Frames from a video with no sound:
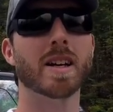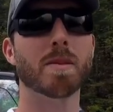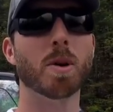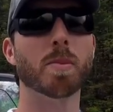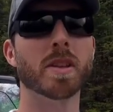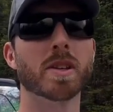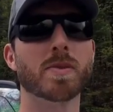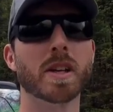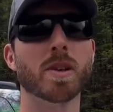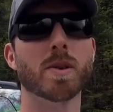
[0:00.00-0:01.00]
I'm hoping this
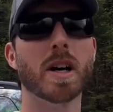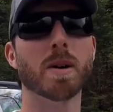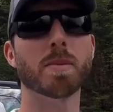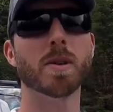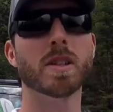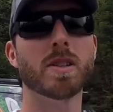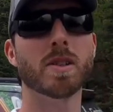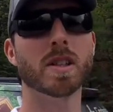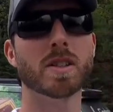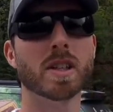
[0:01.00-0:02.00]
video will help you as you
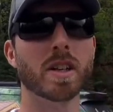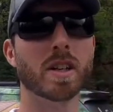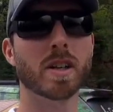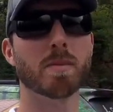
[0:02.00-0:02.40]
consider